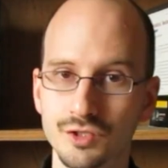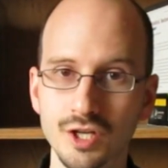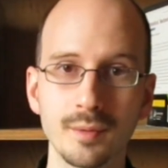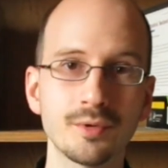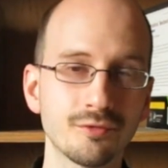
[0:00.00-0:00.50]

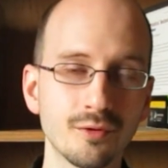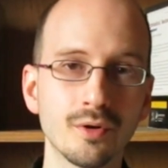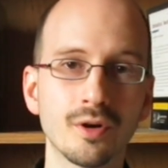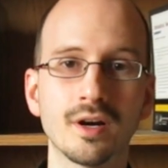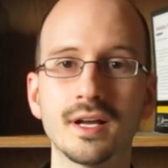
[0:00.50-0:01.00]
Chapter
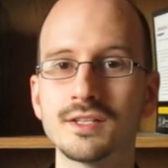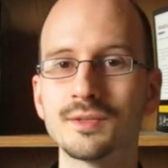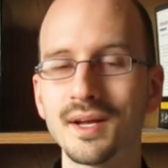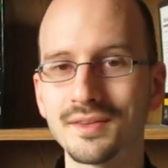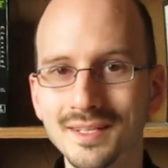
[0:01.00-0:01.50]
4 is
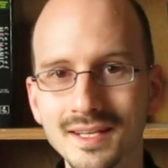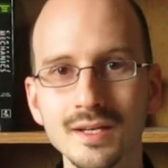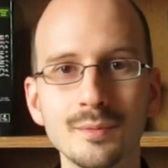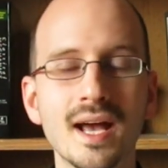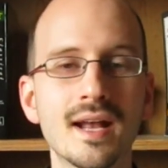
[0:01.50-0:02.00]
about the
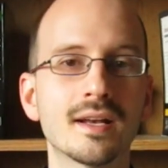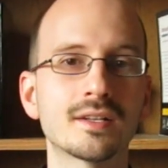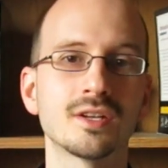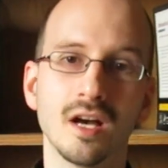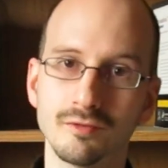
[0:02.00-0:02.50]

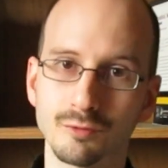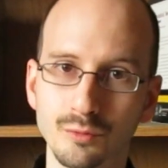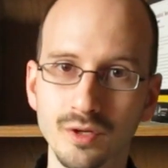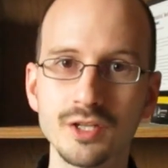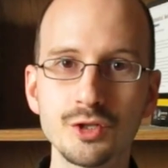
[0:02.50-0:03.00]
kinematics of
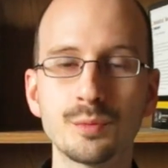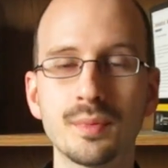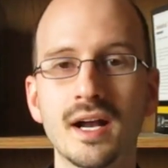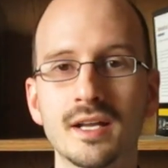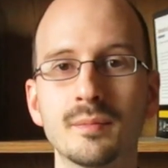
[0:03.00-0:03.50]
rigid
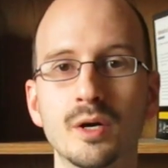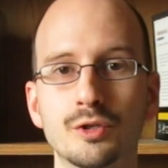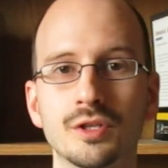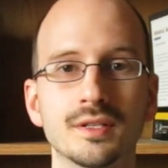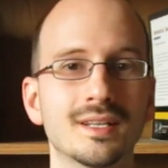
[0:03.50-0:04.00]
body
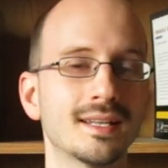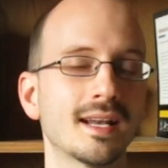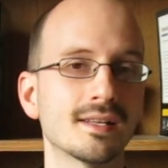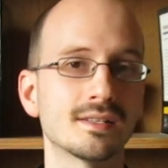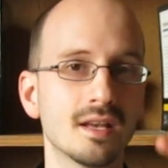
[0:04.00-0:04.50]
motion,
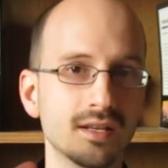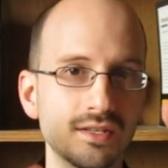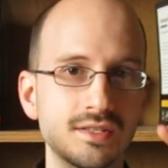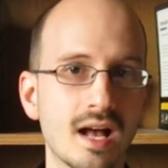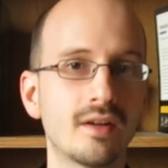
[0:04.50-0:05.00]
that is,
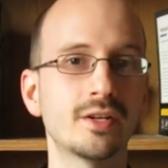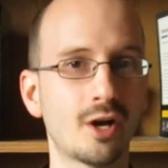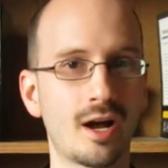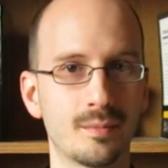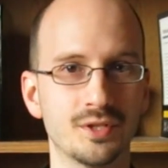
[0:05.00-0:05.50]
solid
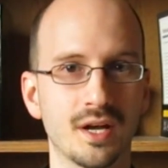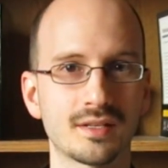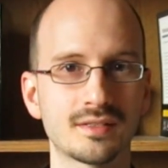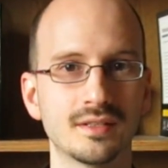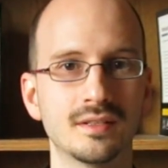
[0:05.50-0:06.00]

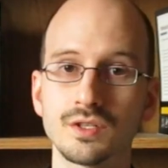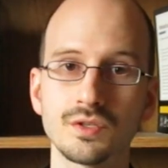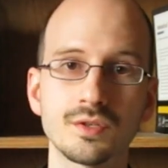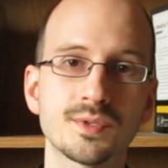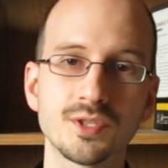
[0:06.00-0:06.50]
objects. So
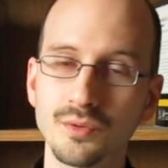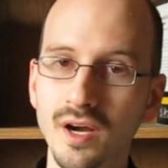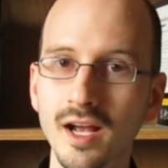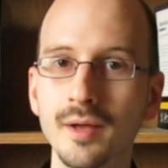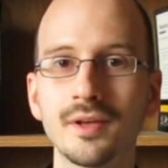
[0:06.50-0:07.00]

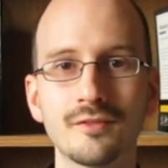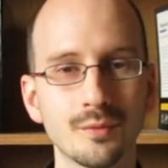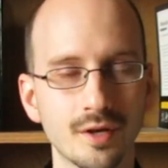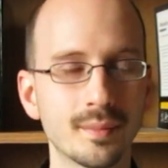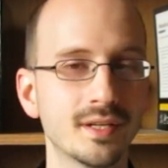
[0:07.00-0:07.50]
subscribe if you
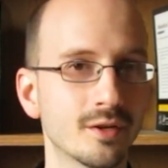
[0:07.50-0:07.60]
want to be